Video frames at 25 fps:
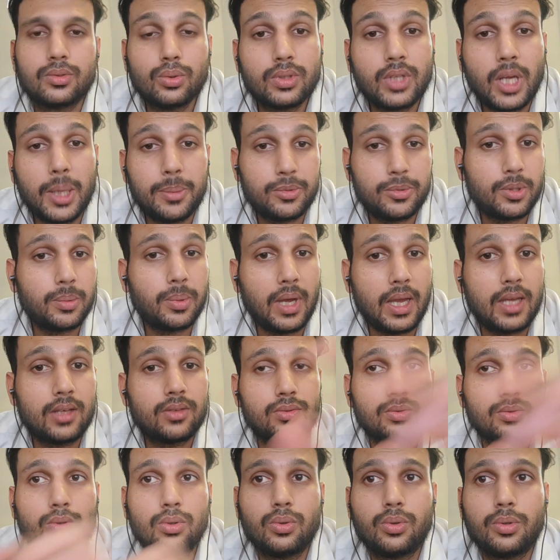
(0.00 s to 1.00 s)
Two types of high
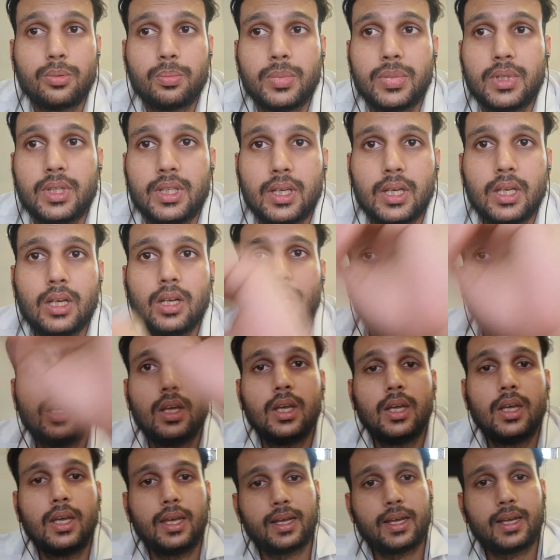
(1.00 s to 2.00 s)
school would be there:
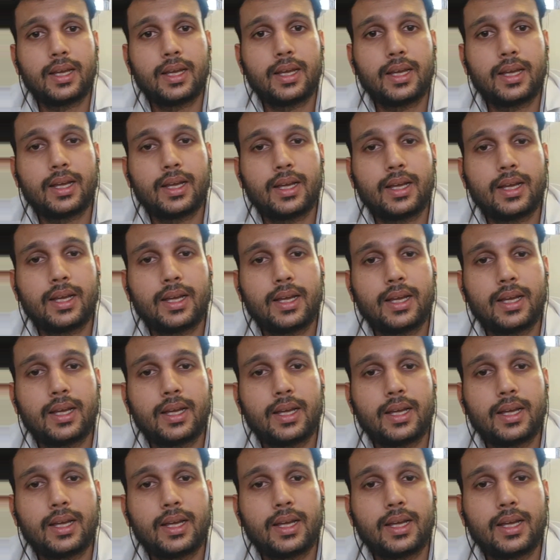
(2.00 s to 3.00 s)
academic high
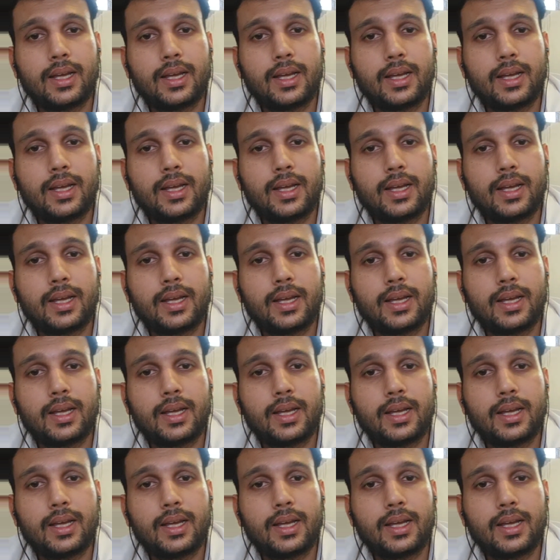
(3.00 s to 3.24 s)
school and